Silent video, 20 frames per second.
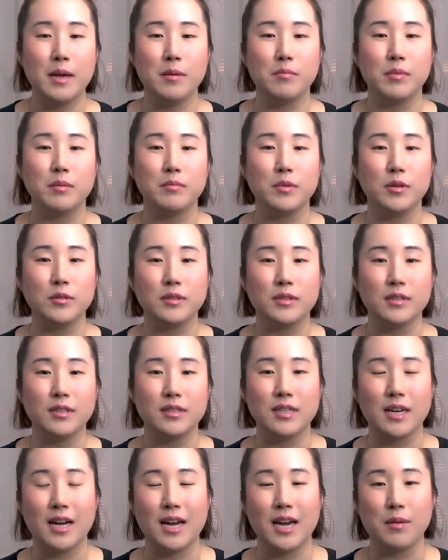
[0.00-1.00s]
but most of the
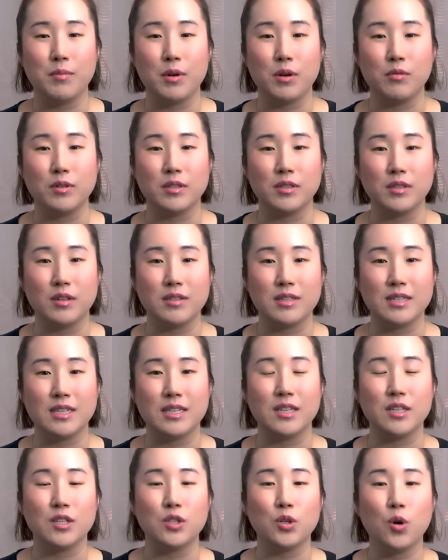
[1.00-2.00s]
time it results in
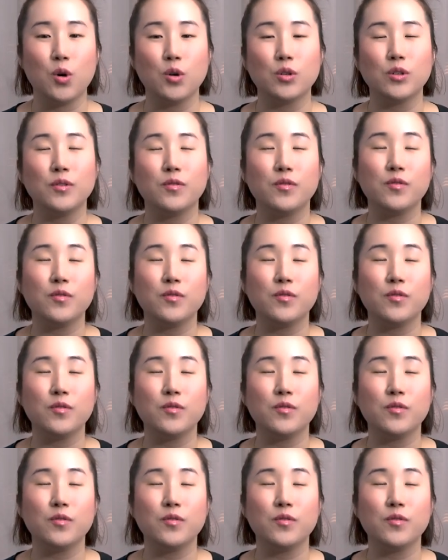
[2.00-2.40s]
a total